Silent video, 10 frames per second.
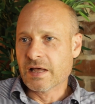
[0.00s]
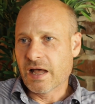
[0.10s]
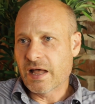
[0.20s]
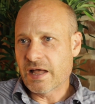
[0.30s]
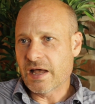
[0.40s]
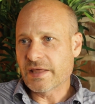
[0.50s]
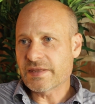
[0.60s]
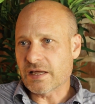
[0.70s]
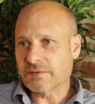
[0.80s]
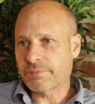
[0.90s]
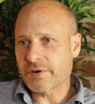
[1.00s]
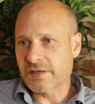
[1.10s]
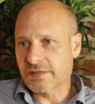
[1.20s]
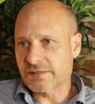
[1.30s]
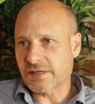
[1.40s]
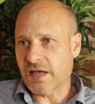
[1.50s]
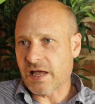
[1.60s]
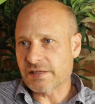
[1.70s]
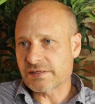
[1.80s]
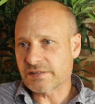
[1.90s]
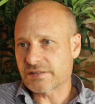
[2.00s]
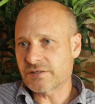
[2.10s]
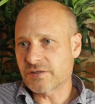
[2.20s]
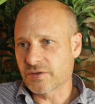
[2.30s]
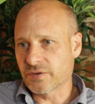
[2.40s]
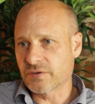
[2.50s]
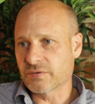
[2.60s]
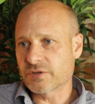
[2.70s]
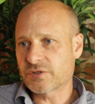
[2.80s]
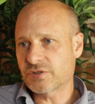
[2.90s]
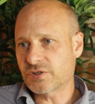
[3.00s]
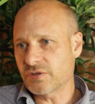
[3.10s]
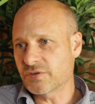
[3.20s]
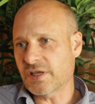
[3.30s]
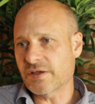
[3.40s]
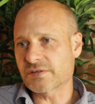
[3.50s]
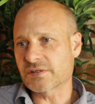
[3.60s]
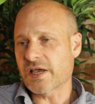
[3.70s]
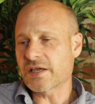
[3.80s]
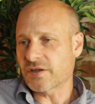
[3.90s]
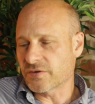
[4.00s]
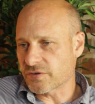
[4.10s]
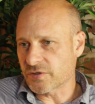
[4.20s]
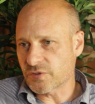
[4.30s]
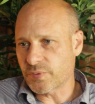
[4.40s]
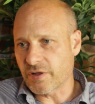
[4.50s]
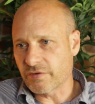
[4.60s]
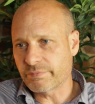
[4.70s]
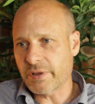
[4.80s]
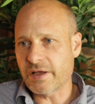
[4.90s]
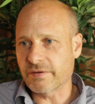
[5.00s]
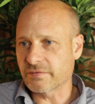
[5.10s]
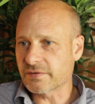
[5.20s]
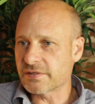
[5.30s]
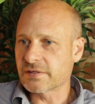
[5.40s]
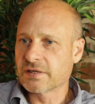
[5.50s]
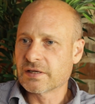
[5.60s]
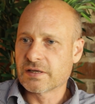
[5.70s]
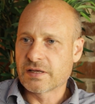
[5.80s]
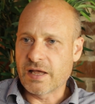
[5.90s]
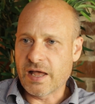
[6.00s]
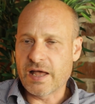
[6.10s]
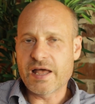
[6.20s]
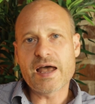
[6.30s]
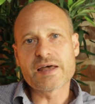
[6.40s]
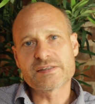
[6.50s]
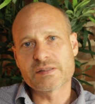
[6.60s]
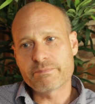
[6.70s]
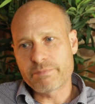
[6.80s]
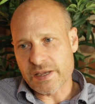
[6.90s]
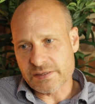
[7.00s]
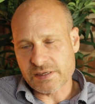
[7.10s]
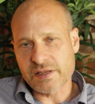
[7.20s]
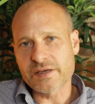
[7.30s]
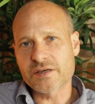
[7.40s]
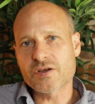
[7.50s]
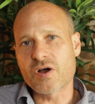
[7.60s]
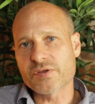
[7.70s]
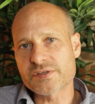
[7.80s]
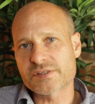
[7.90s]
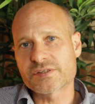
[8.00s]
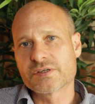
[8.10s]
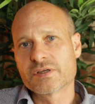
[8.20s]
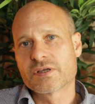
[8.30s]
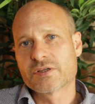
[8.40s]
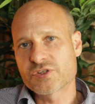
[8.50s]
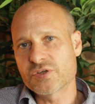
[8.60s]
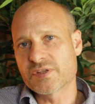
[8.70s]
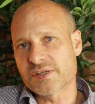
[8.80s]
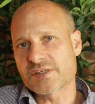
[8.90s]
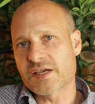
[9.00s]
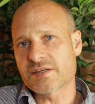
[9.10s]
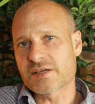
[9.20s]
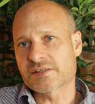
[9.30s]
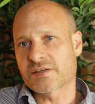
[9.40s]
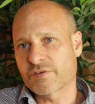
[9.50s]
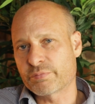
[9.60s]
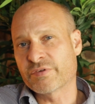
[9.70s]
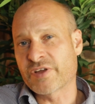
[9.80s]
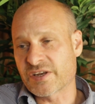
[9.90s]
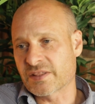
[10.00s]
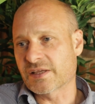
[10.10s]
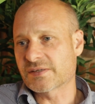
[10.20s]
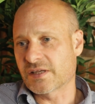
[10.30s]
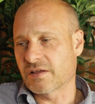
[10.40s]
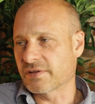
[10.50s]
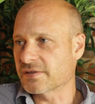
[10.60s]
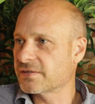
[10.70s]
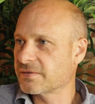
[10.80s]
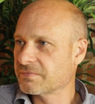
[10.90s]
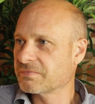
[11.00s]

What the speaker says: And that brings us to £2,812 as the baseline cost to the estate agency for providing that service.